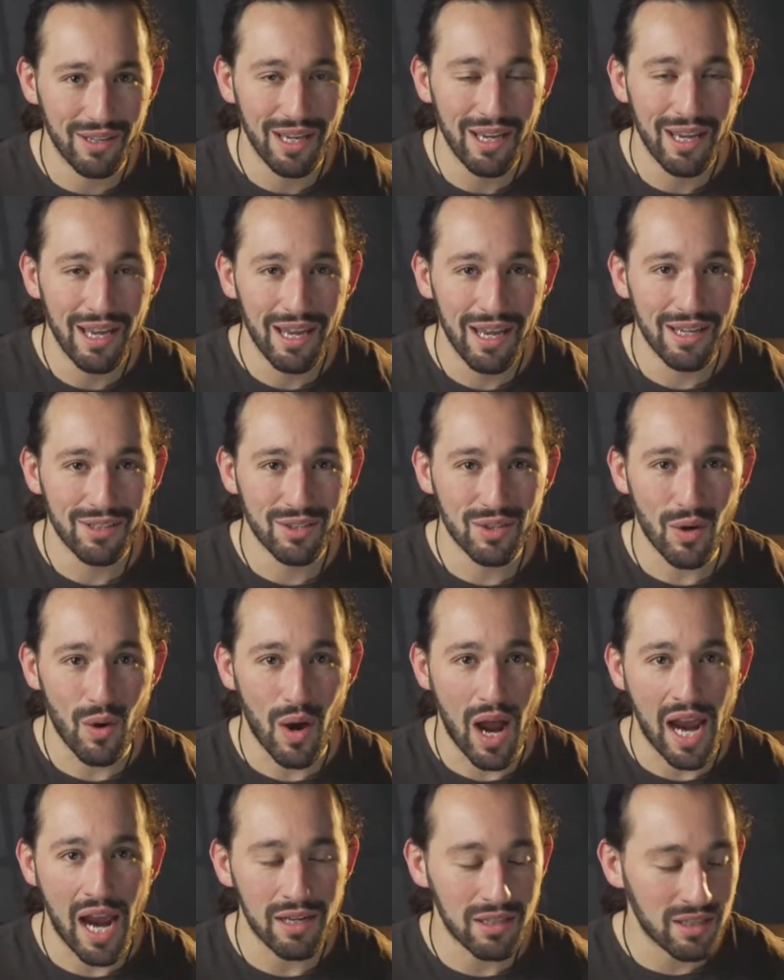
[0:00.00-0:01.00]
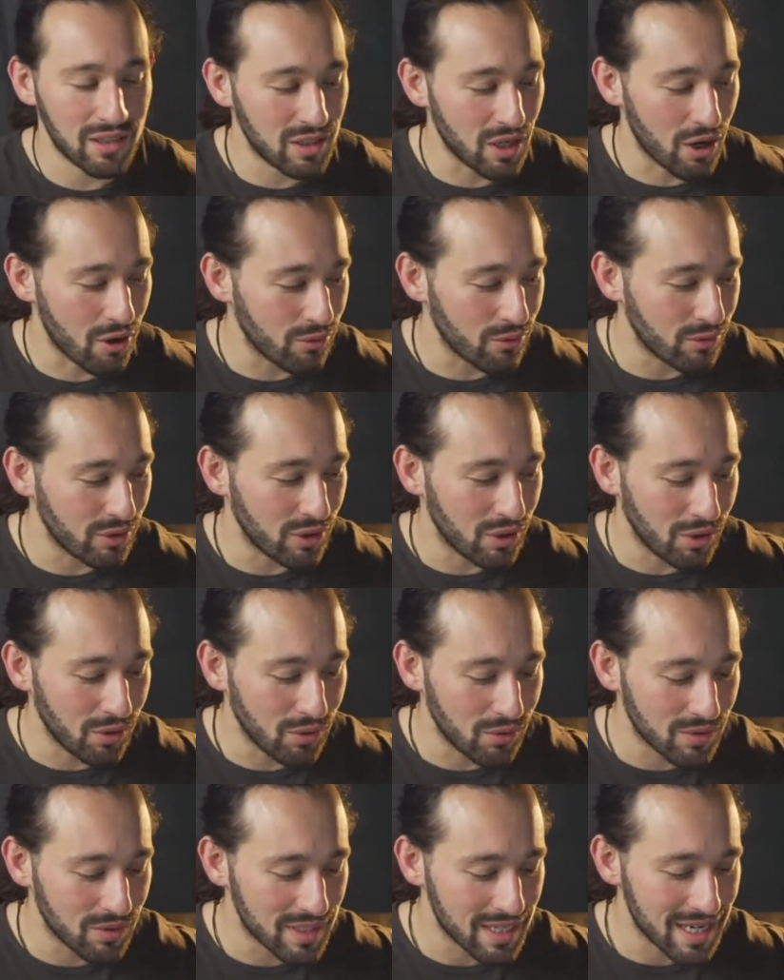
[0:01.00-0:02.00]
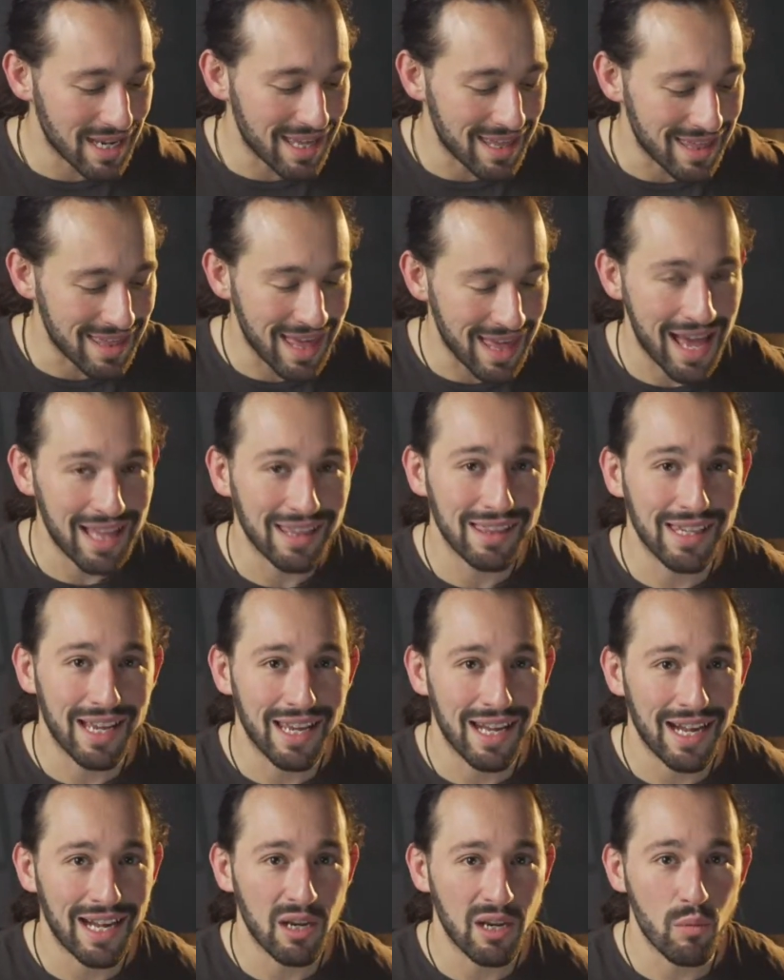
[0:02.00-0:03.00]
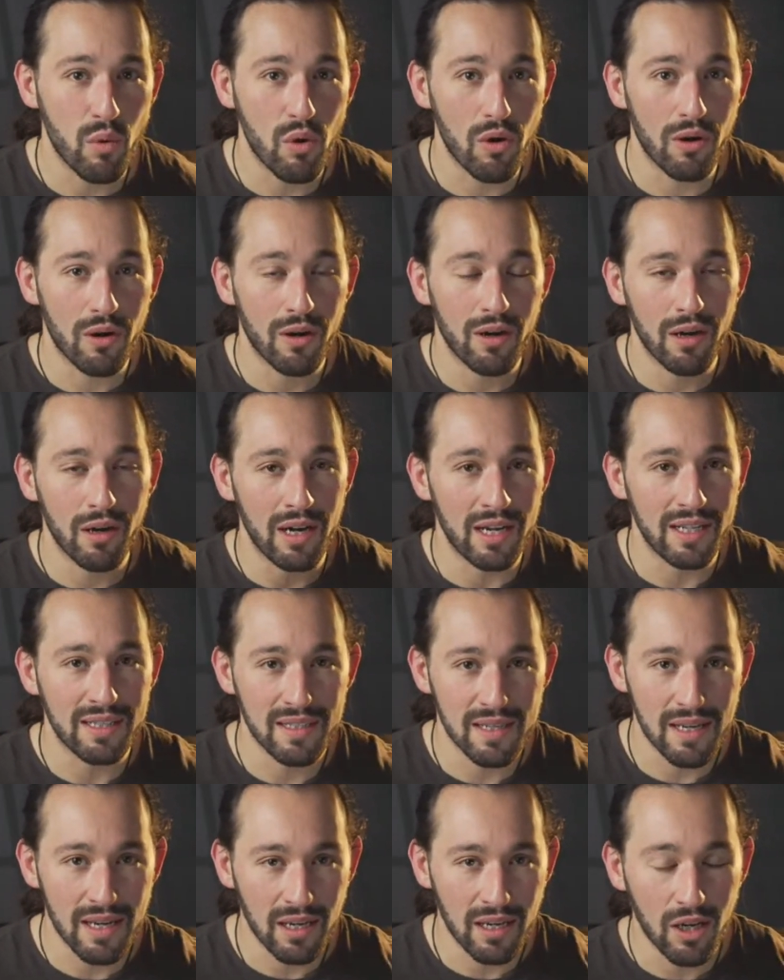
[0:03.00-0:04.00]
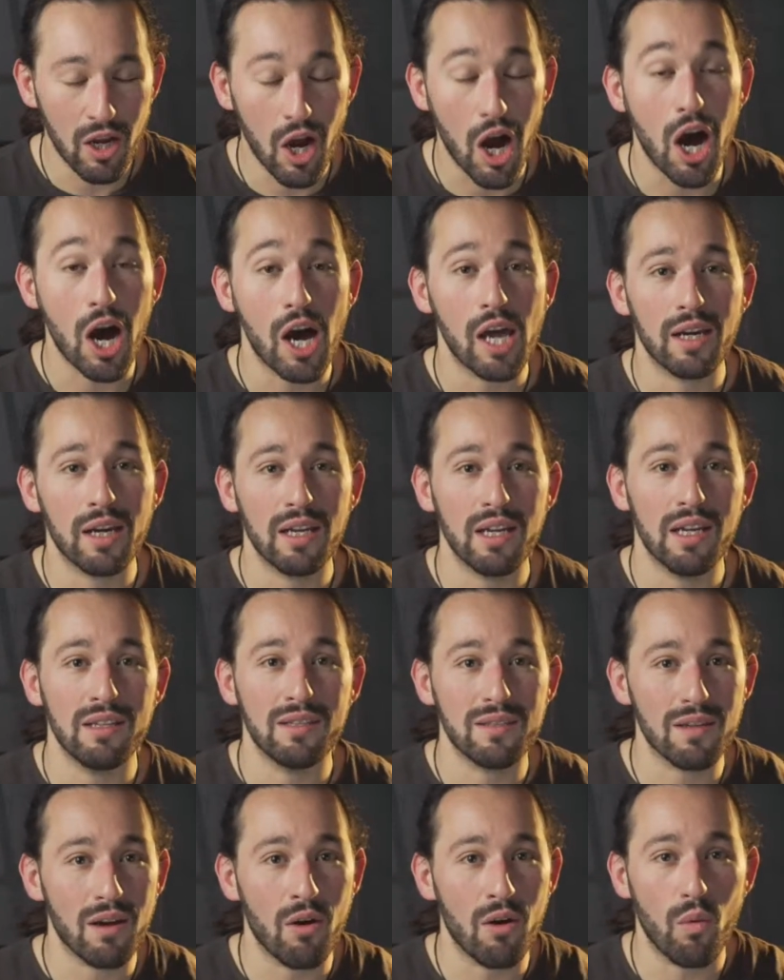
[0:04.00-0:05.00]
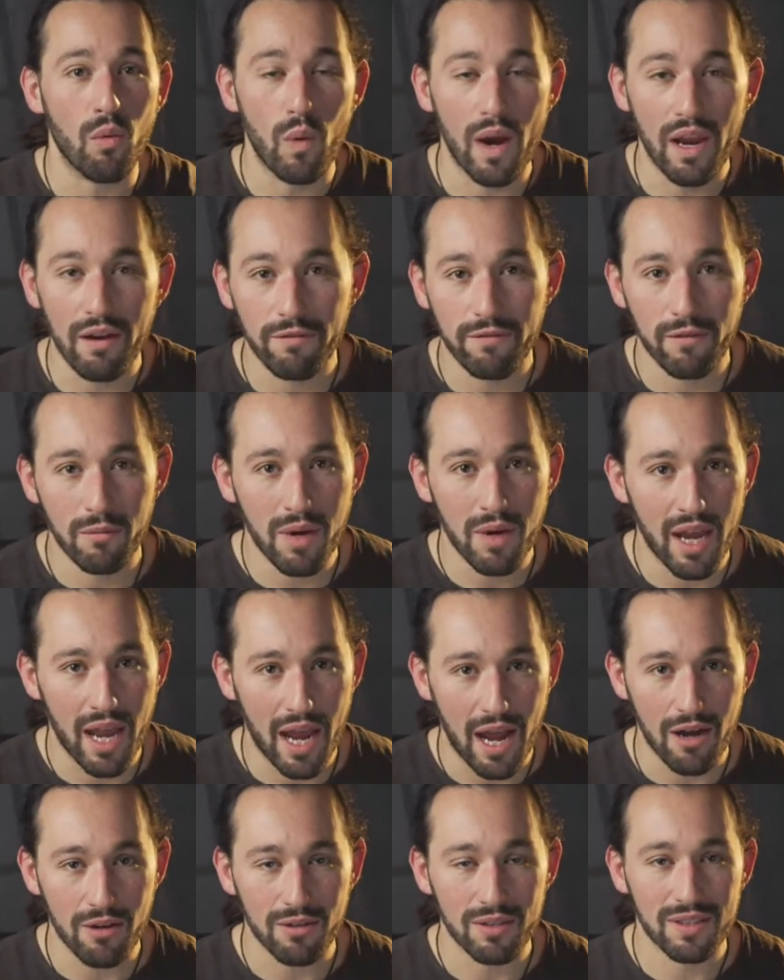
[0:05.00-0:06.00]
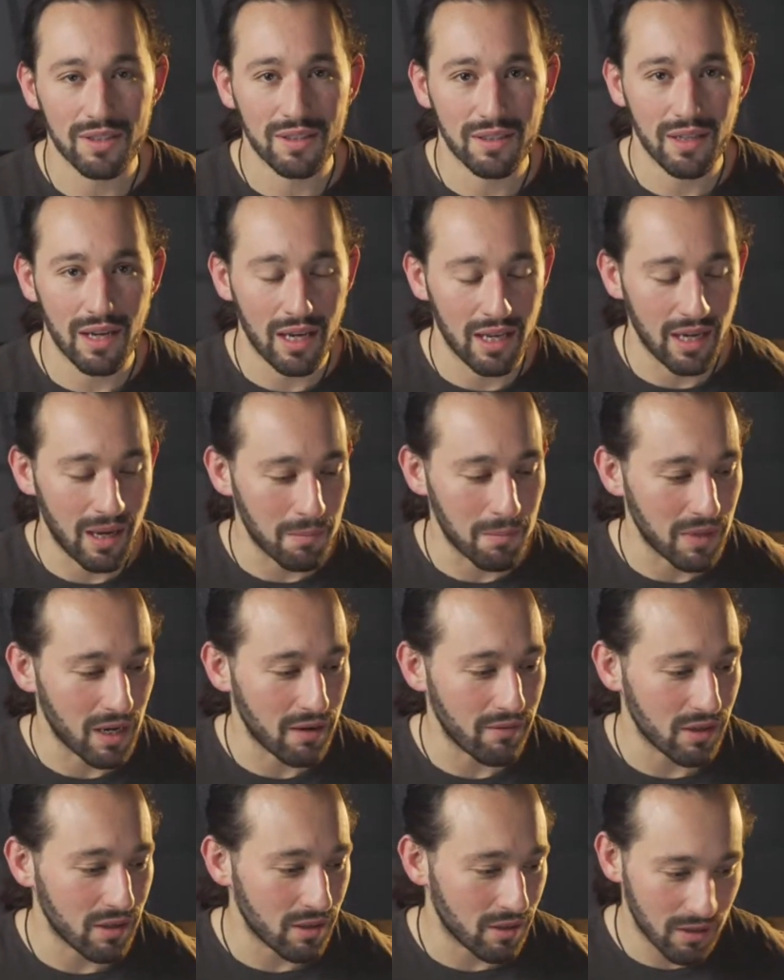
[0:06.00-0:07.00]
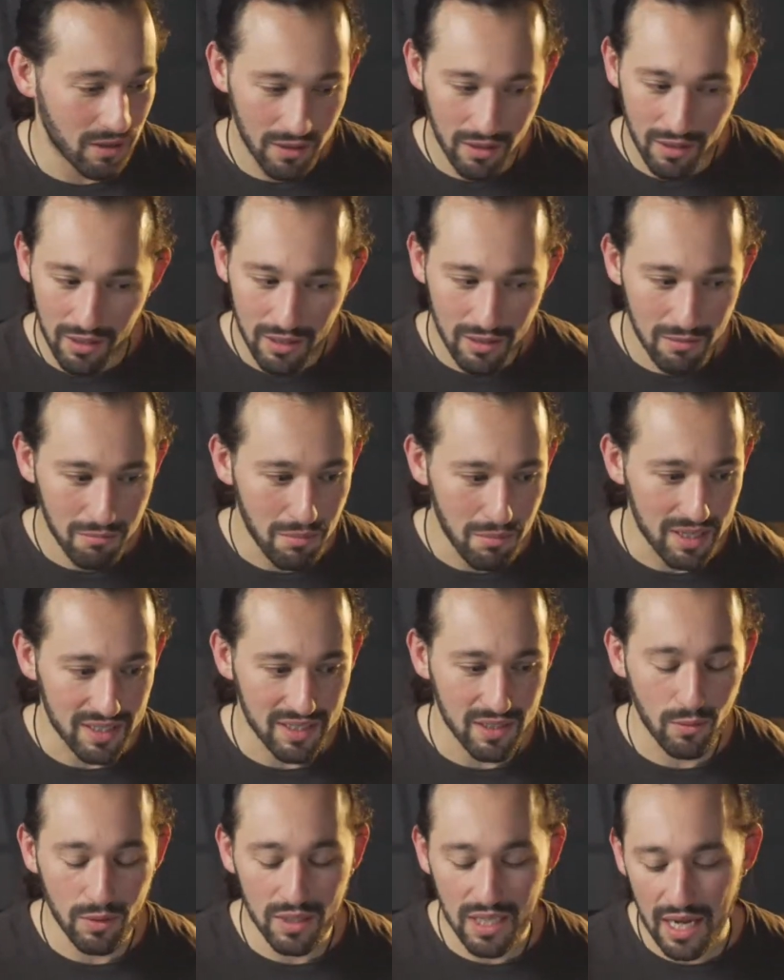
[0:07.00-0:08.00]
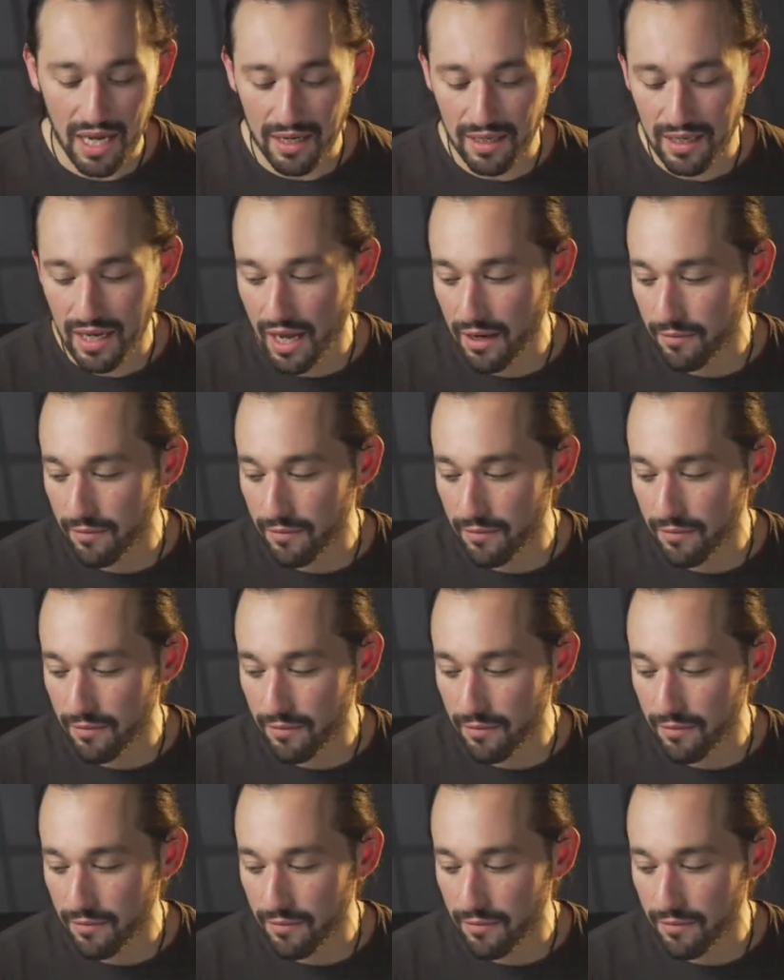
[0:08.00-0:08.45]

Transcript: So I don't use that light anymore. It's gone. It's away from my house, and I'm never messing with that again.